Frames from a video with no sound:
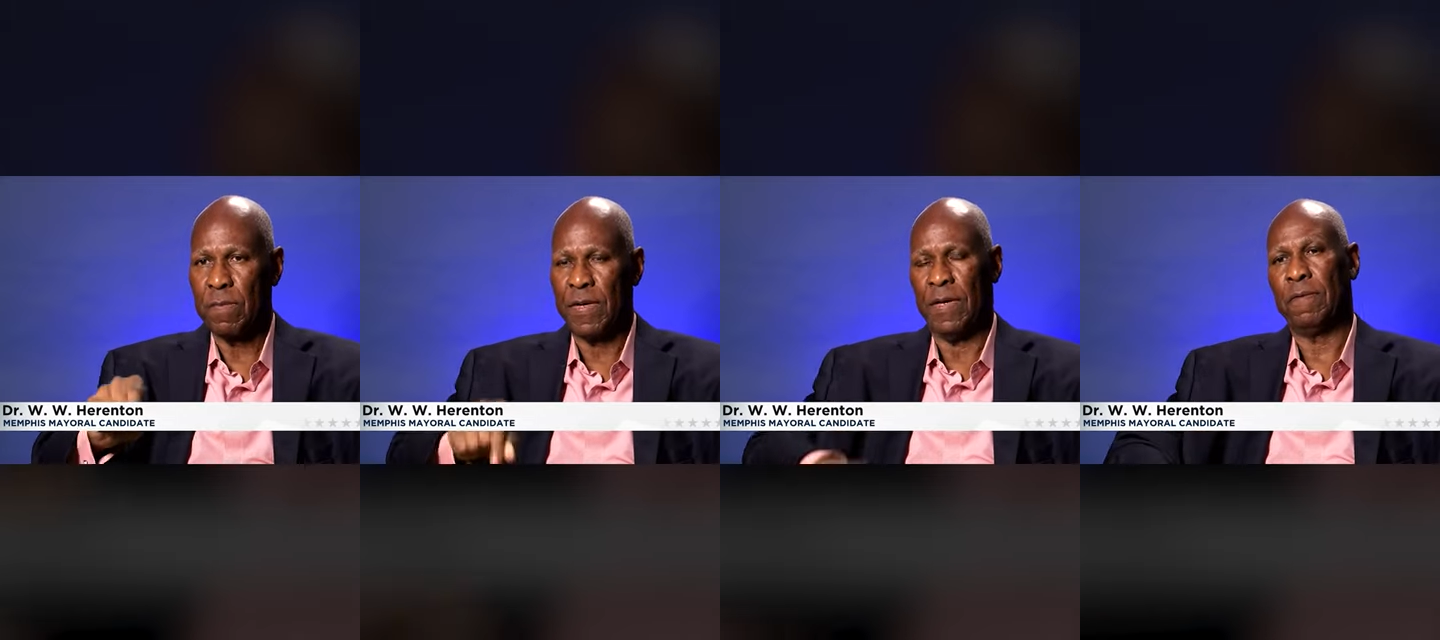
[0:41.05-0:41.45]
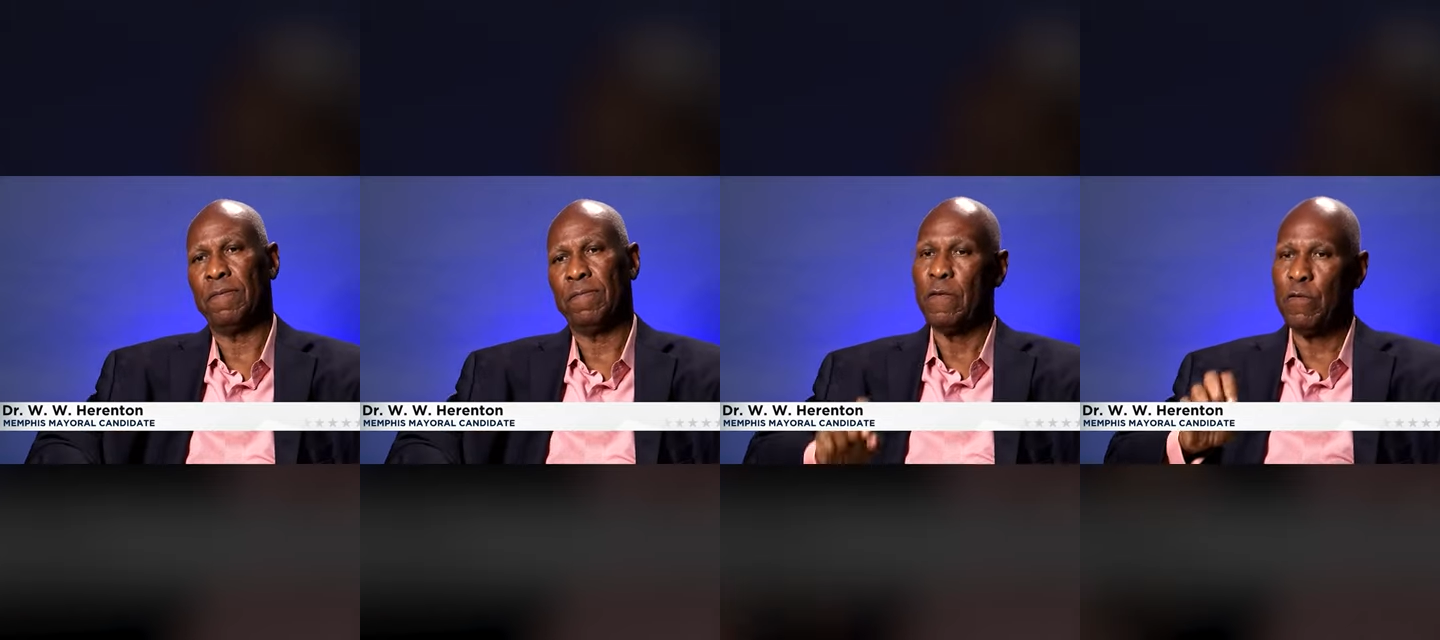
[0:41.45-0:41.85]
Mayor,
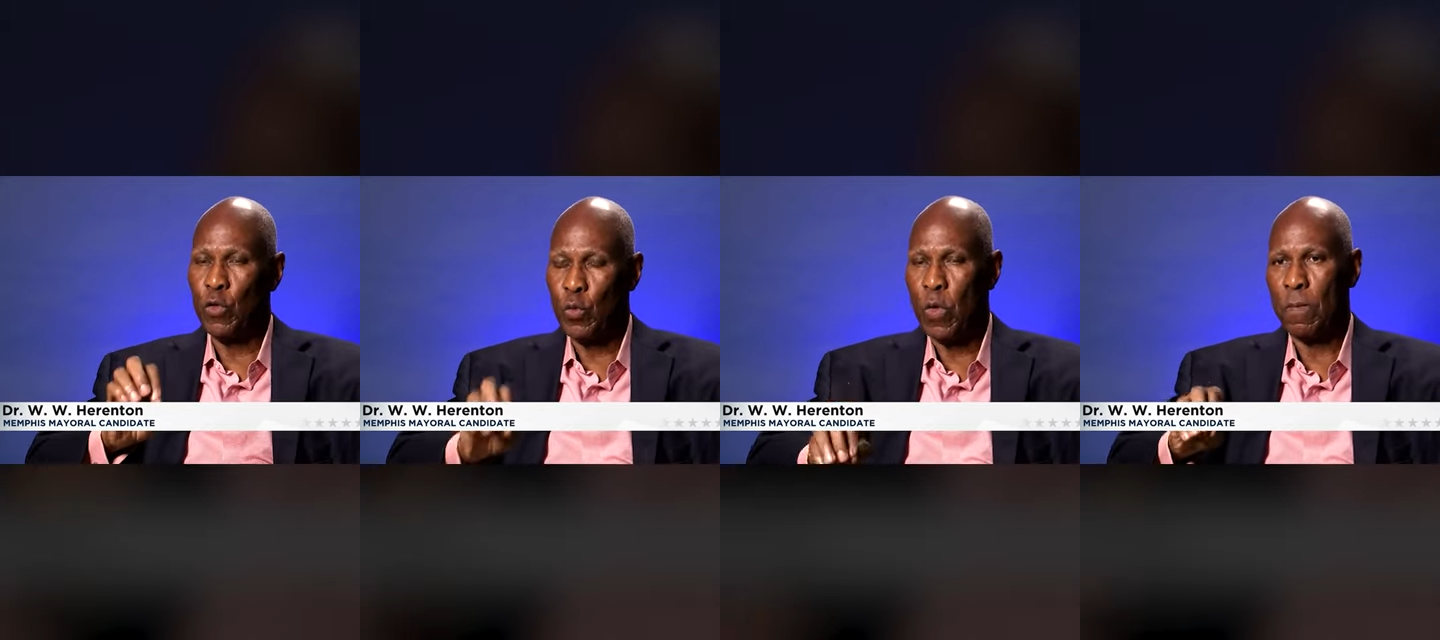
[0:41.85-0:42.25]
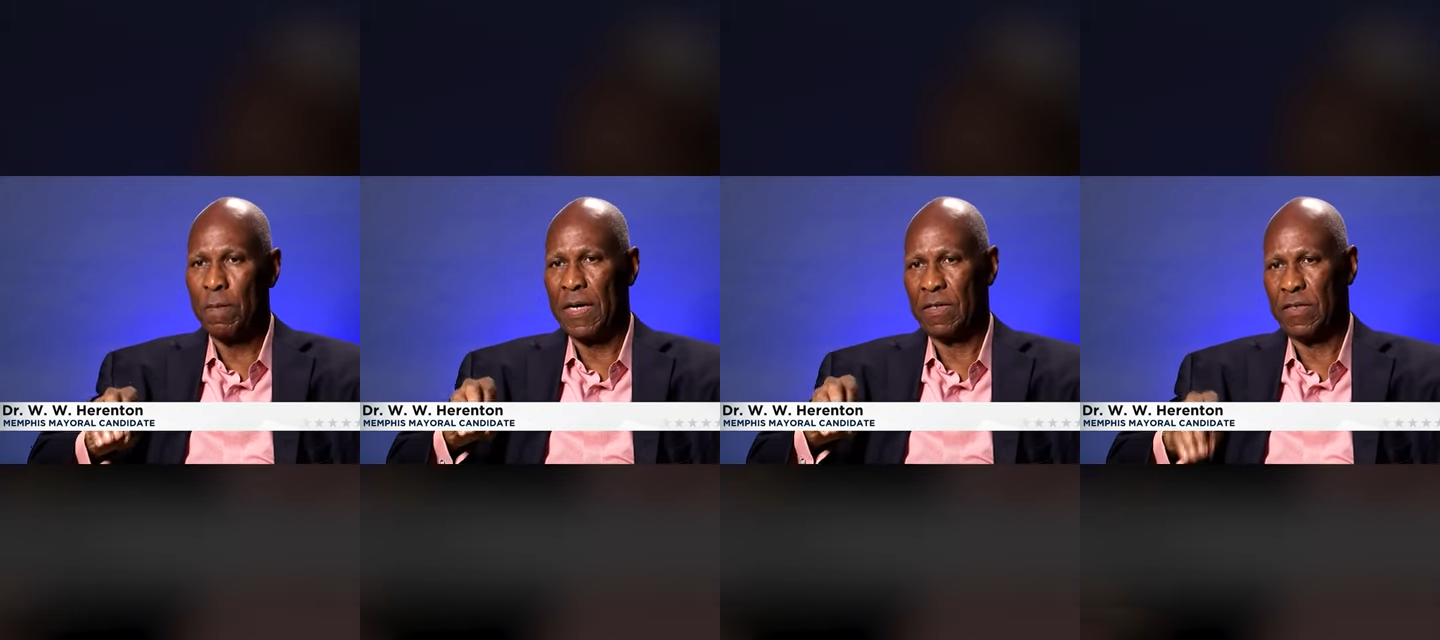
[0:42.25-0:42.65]
if you want
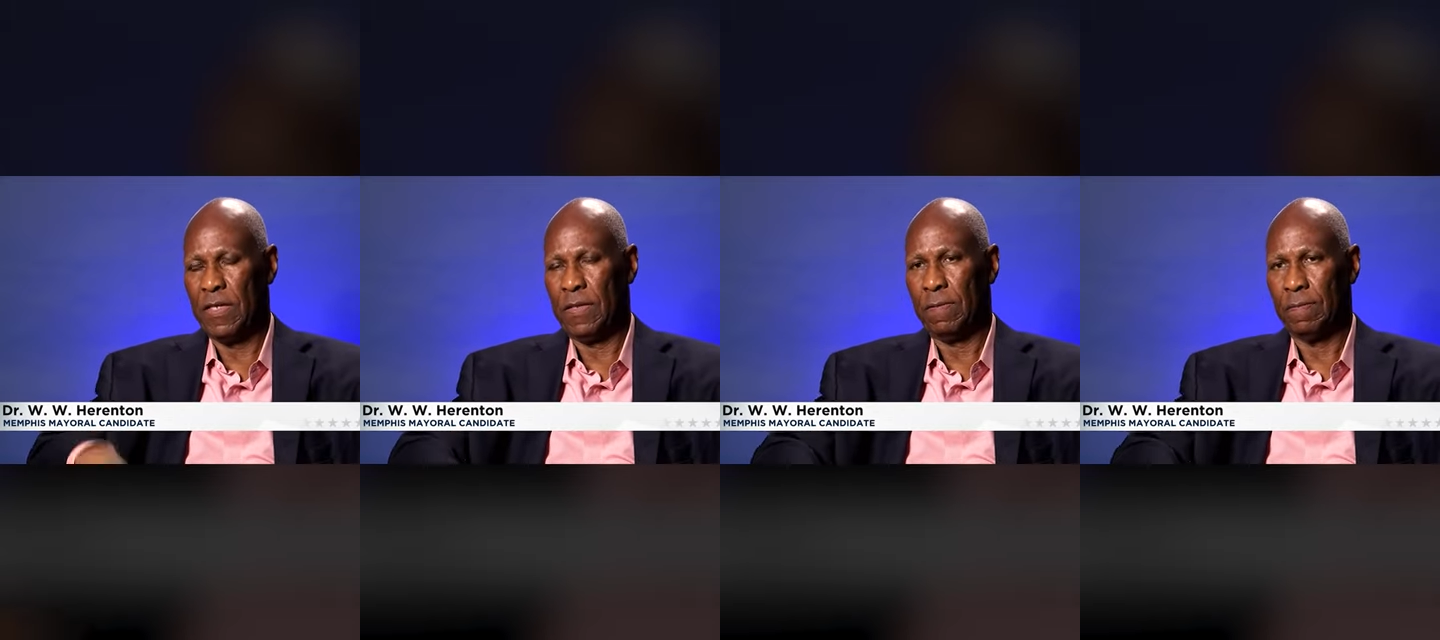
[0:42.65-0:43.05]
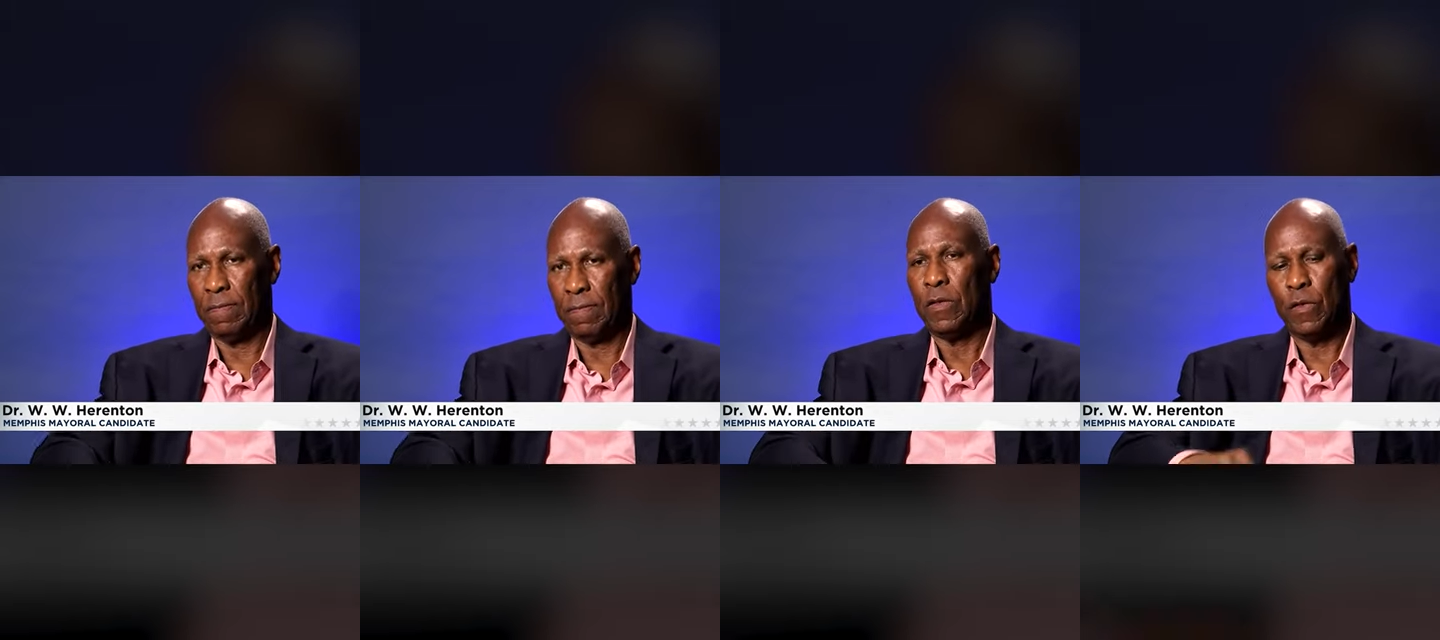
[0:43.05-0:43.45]
my team,
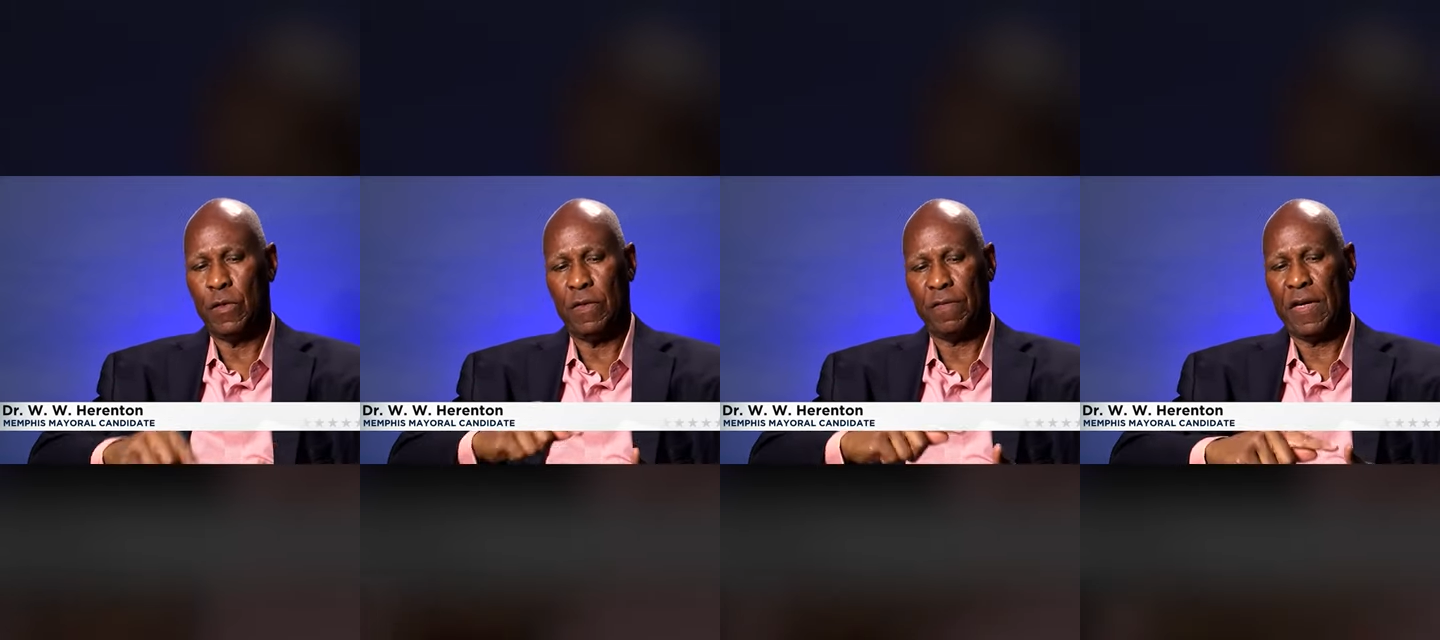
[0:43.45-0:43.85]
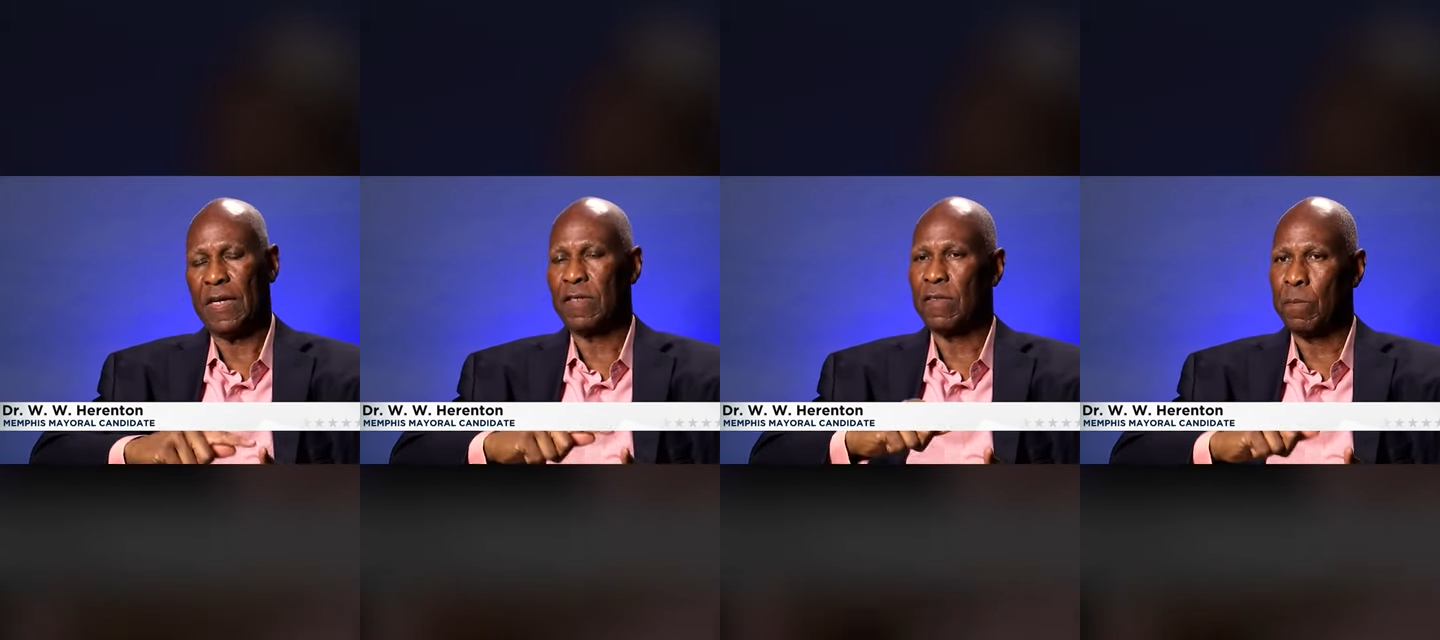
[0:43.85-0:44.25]
you have
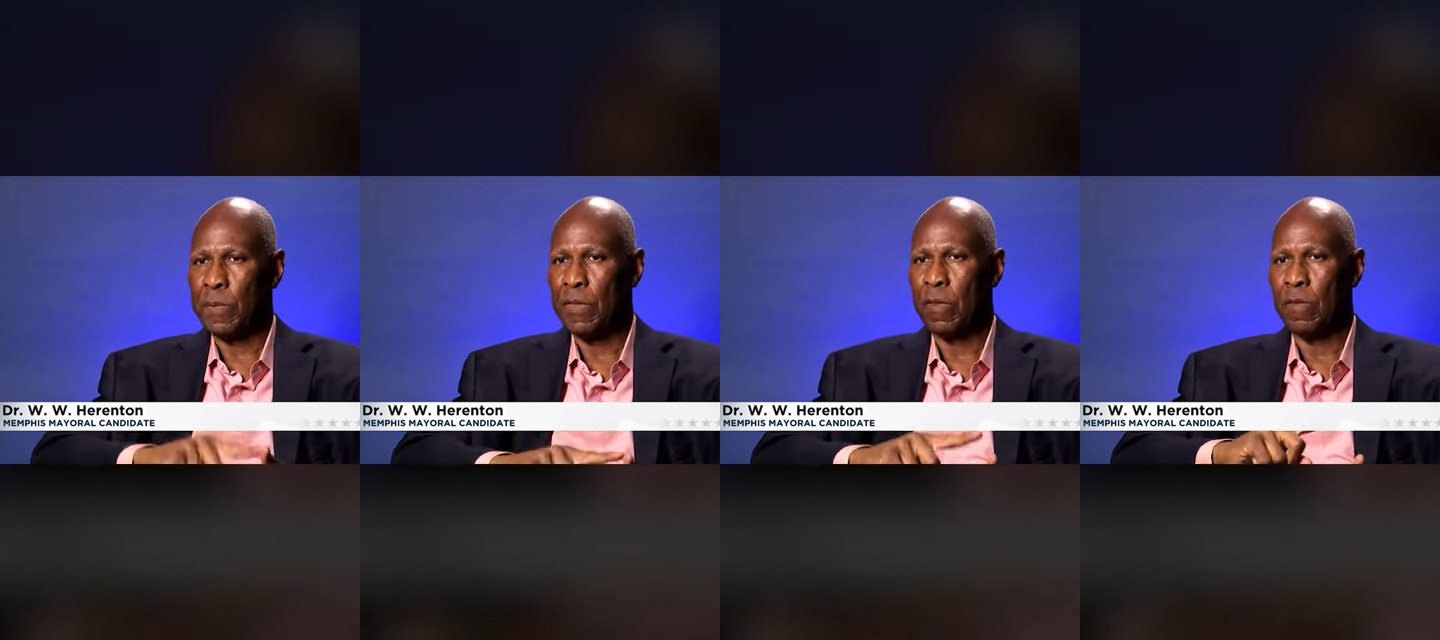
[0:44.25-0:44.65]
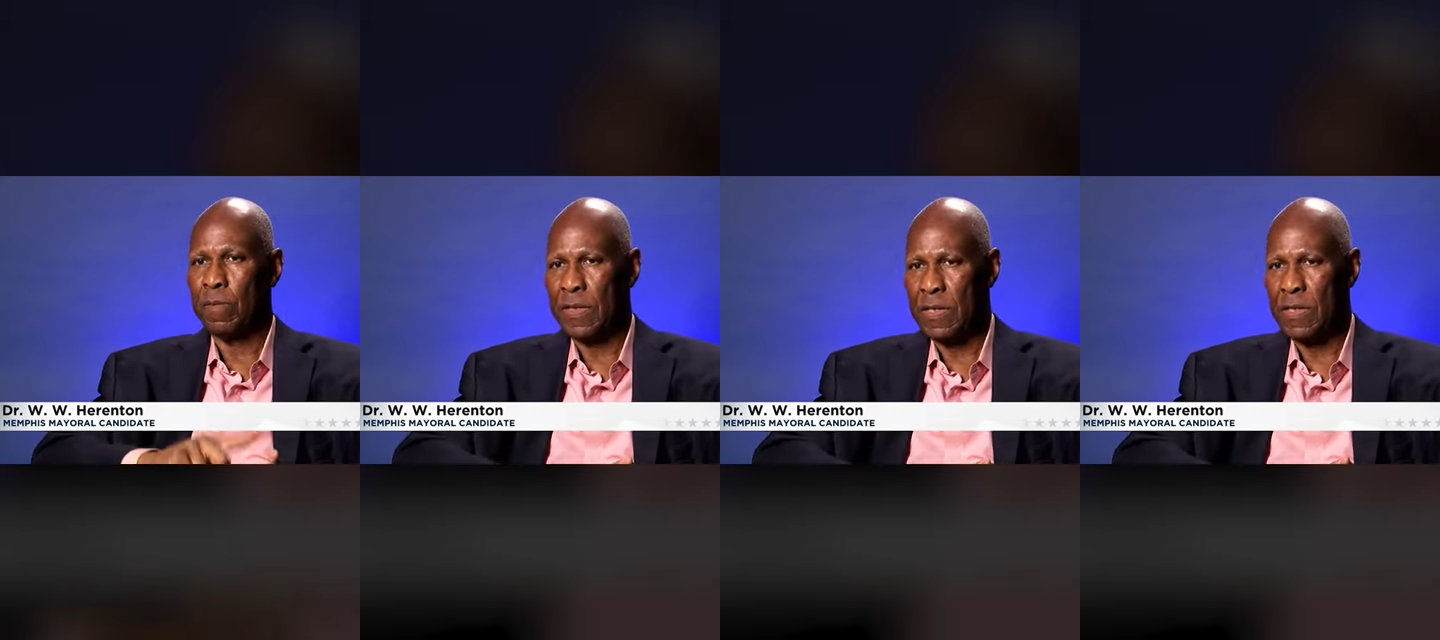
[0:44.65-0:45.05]
got to build
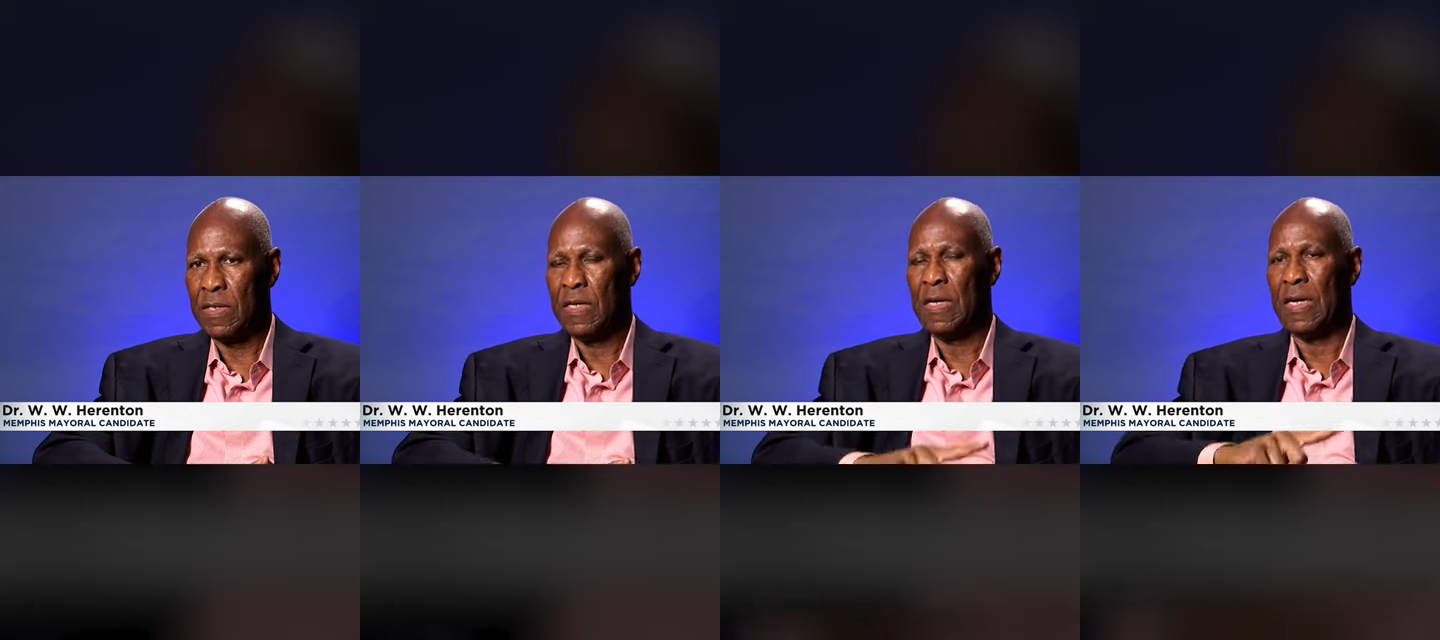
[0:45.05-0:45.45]
me